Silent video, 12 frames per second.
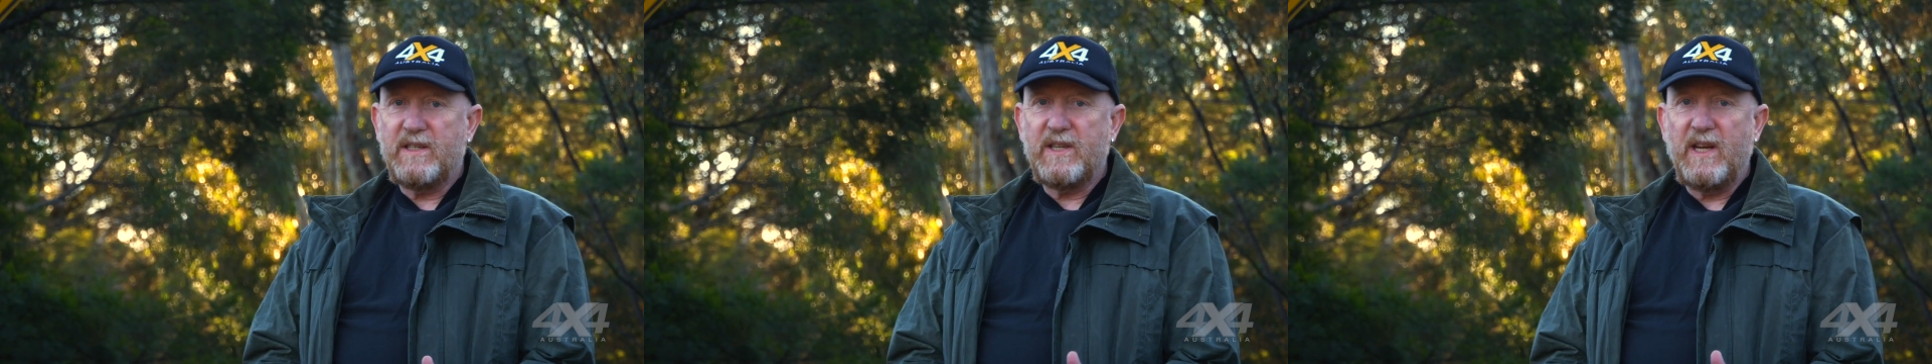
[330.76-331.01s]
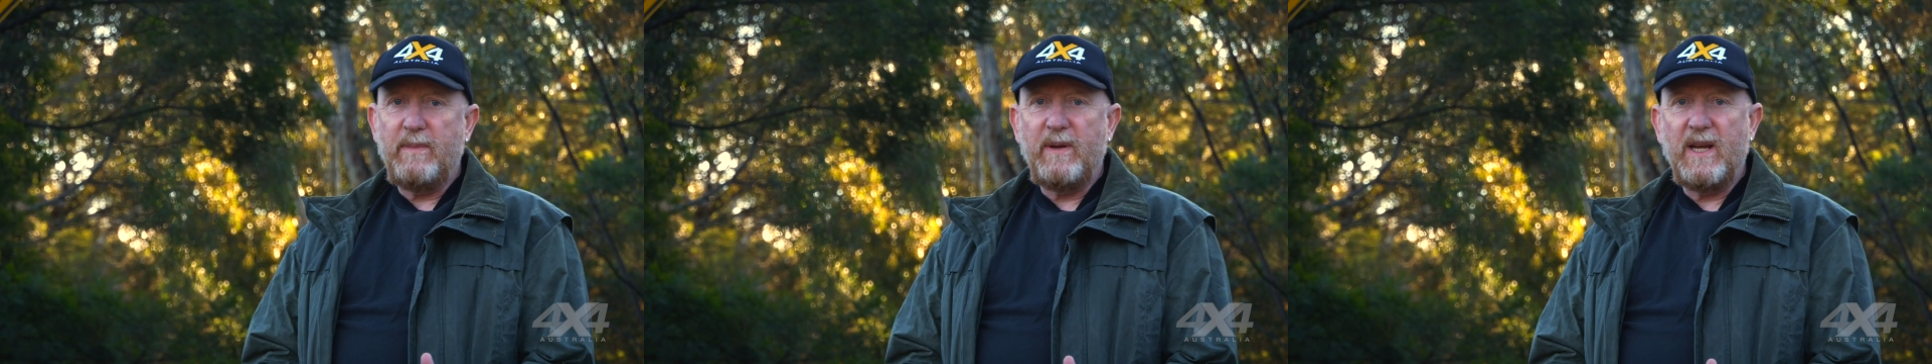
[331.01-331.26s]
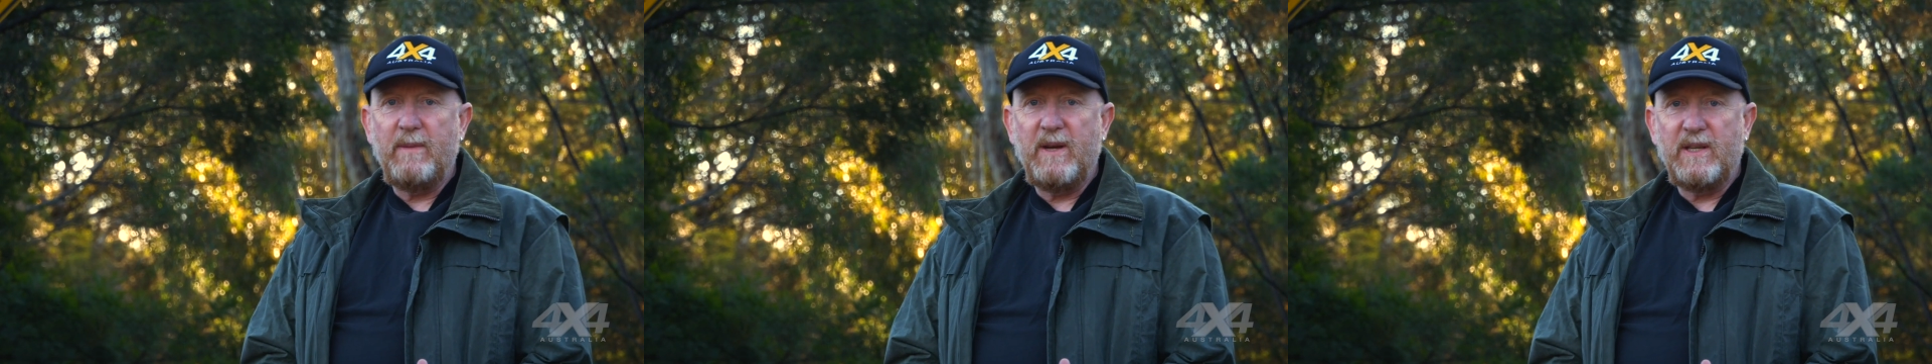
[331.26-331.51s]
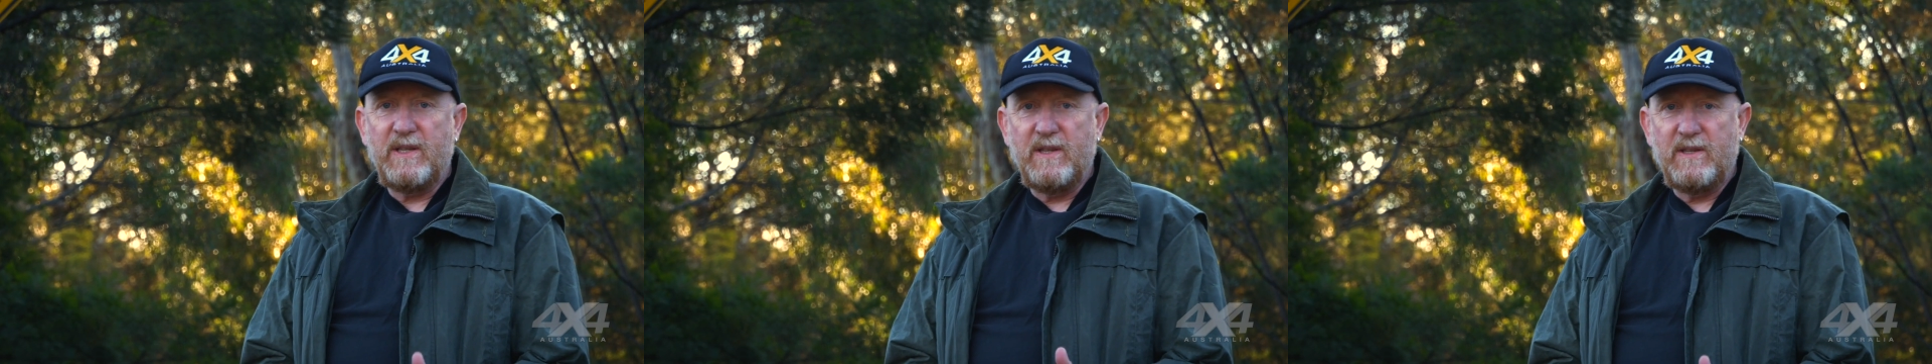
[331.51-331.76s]

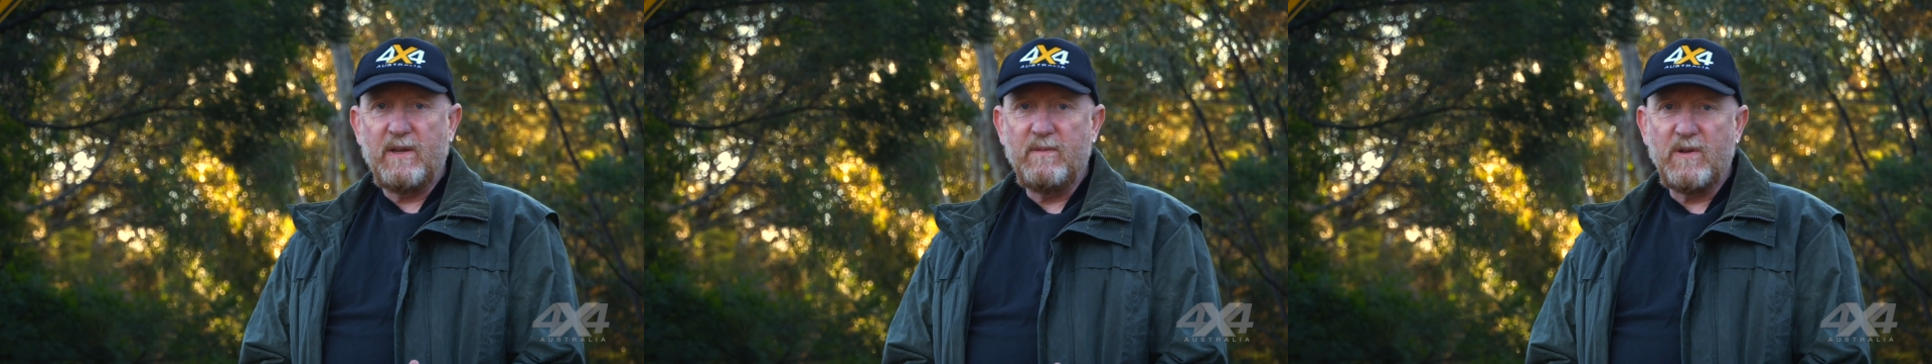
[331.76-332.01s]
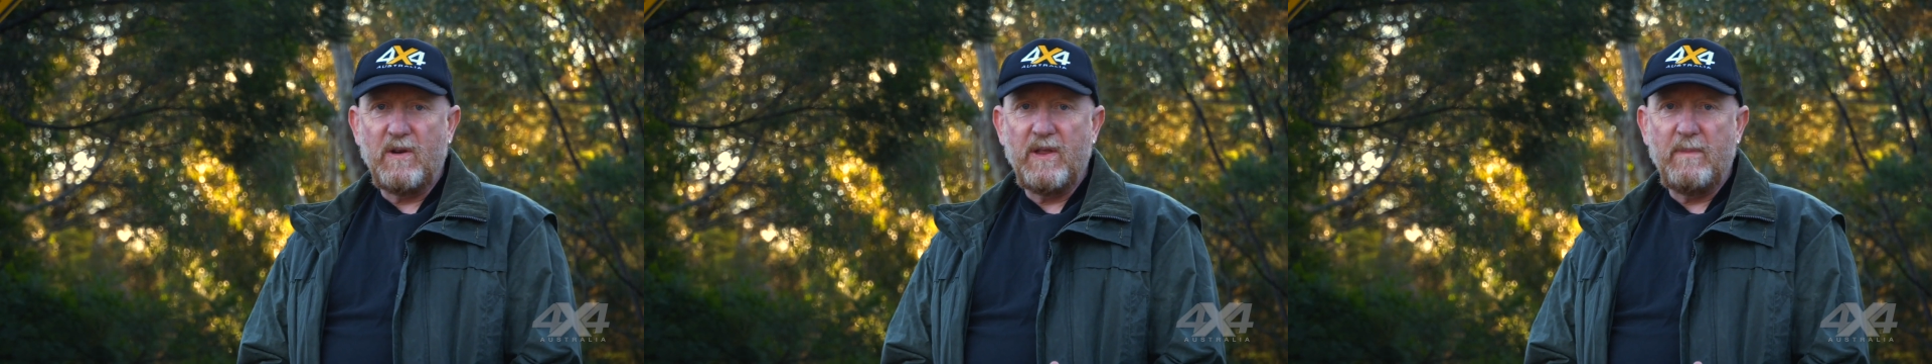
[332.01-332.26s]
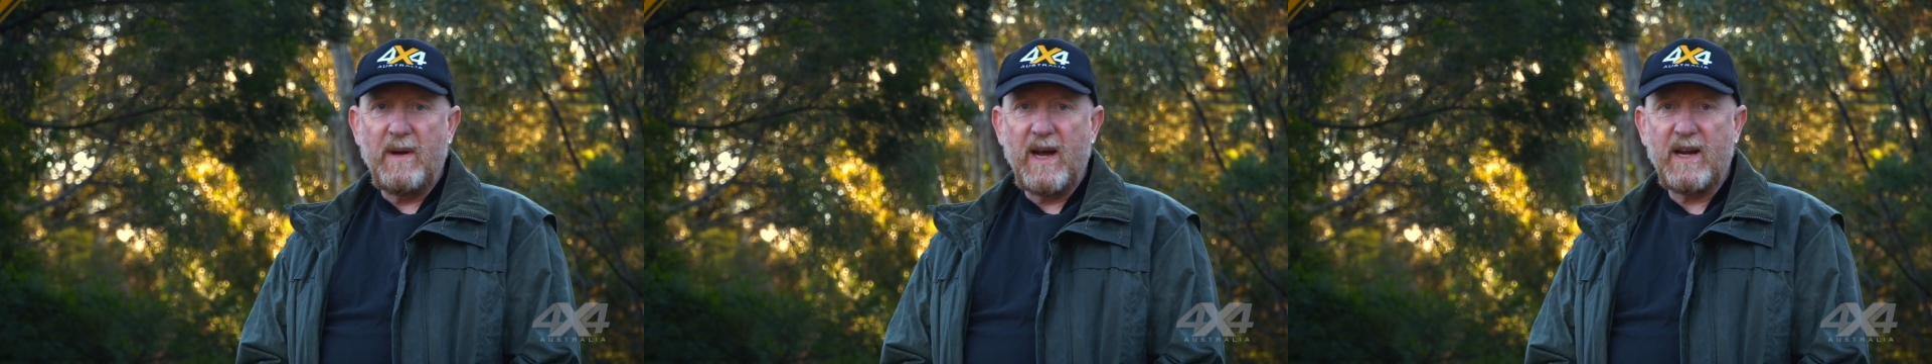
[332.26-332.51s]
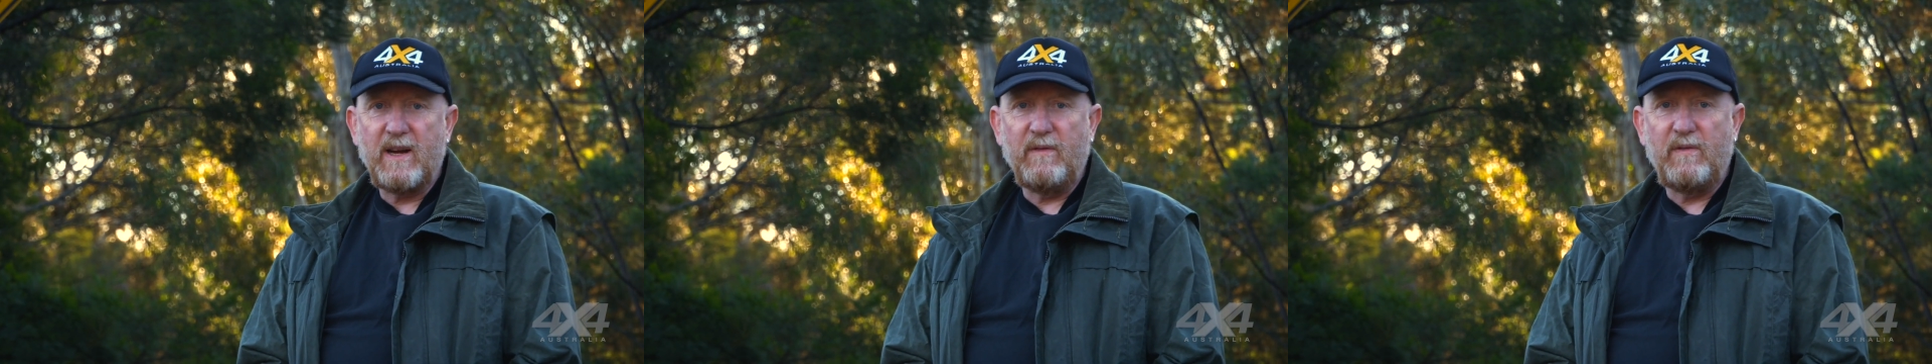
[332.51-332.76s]
TPMS systems on the
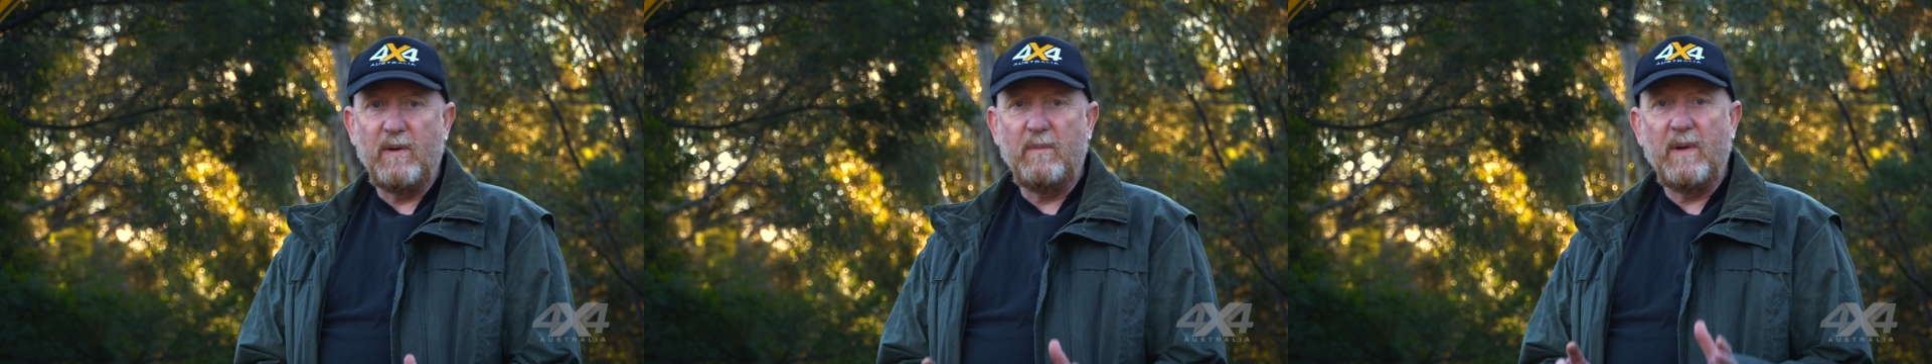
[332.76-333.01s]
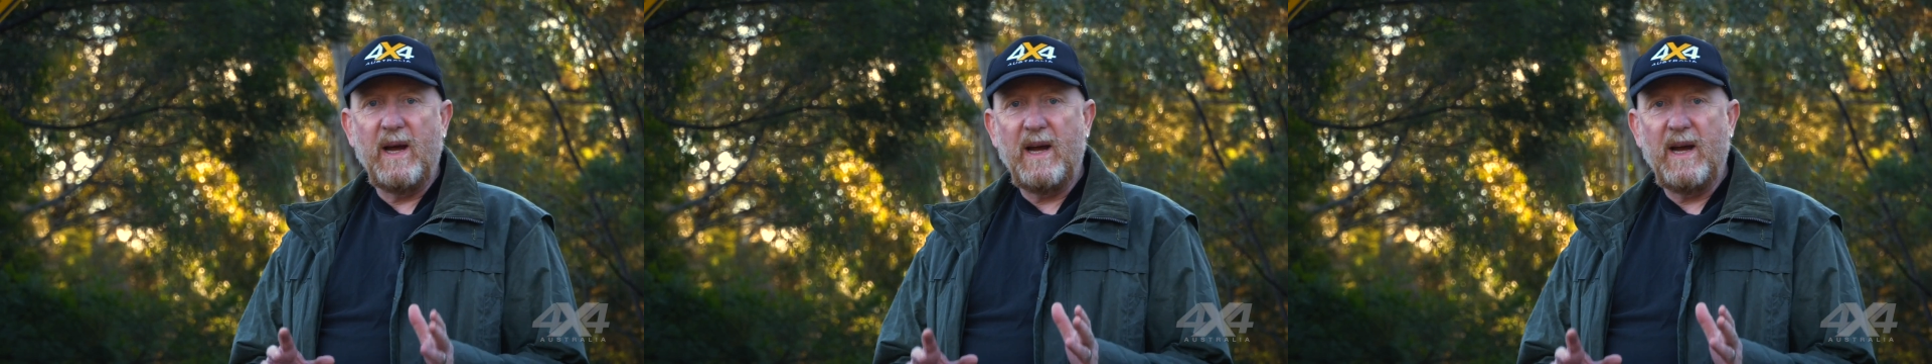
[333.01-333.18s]
market, from